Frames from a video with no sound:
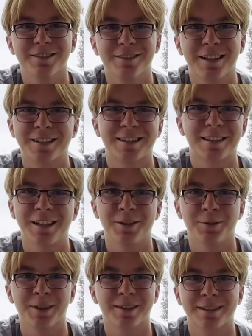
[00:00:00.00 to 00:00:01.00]
that
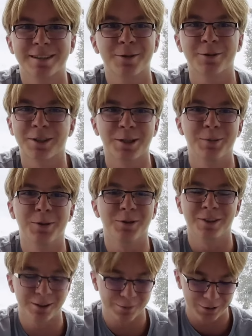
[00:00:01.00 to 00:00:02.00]
stadium that is so terrible,
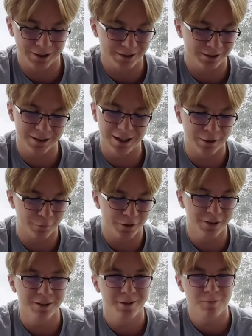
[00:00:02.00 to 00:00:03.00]
don't play anything.